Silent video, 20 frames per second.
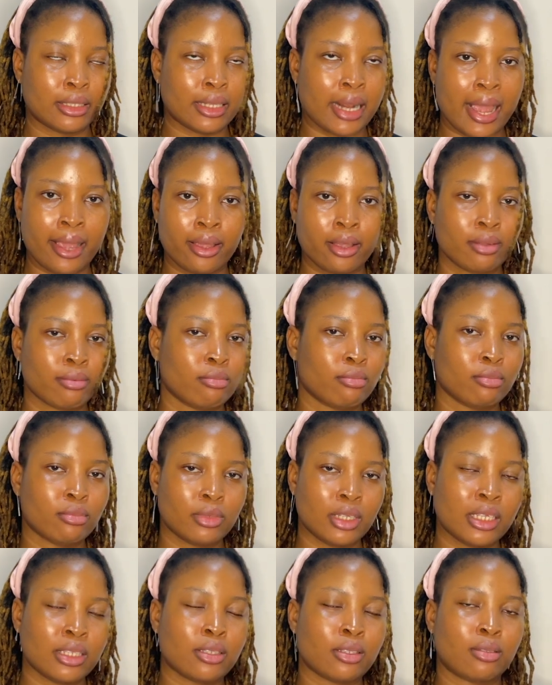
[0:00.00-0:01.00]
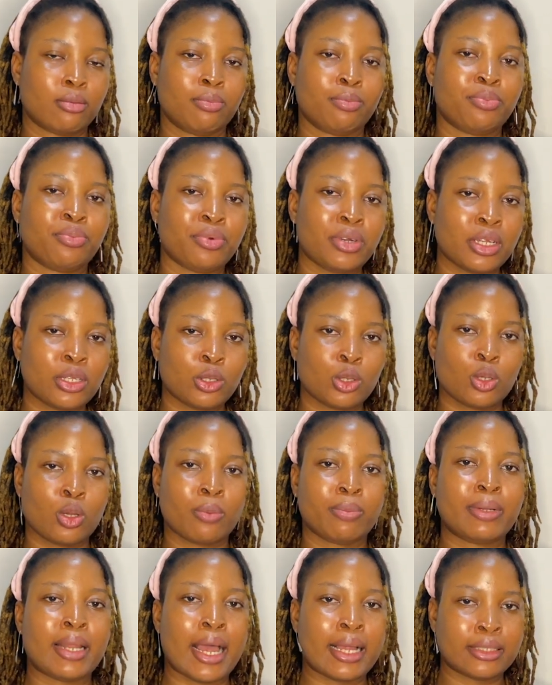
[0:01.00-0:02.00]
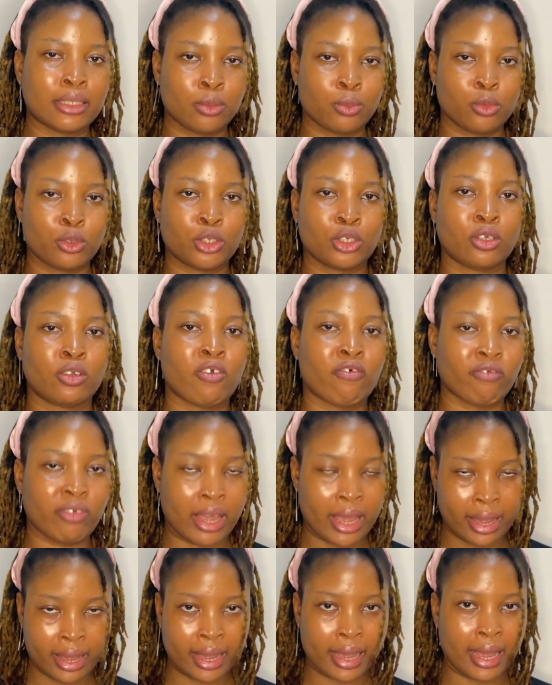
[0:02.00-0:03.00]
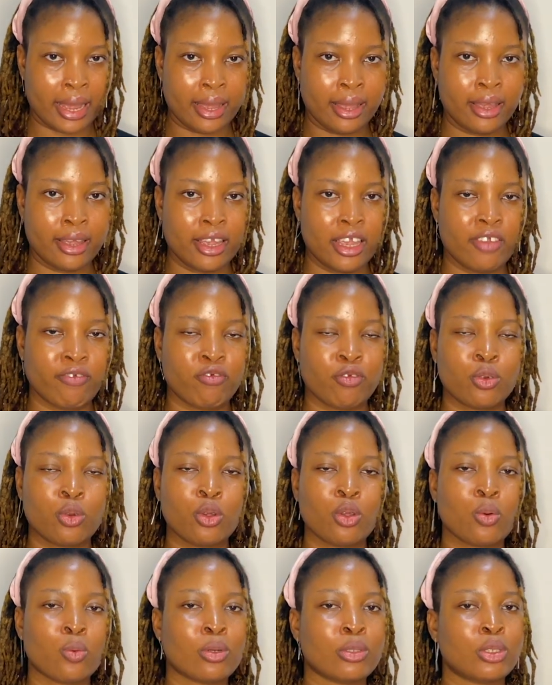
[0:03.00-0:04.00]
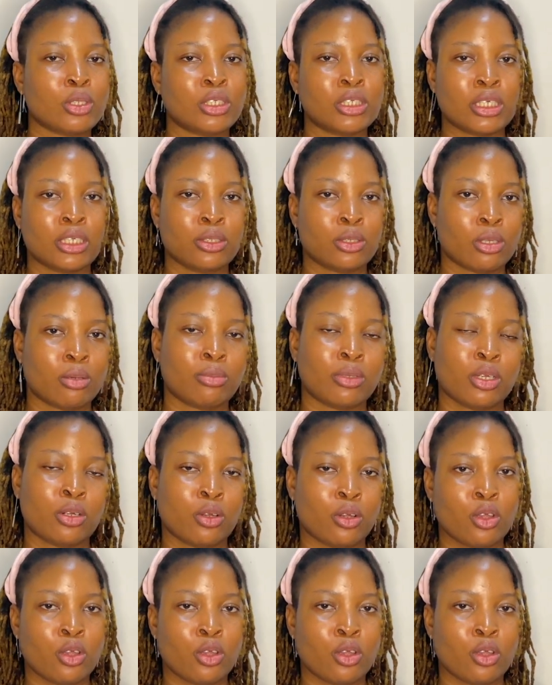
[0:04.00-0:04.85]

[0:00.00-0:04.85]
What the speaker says: it's like it brings up that emotion of anger. If you know you want to change something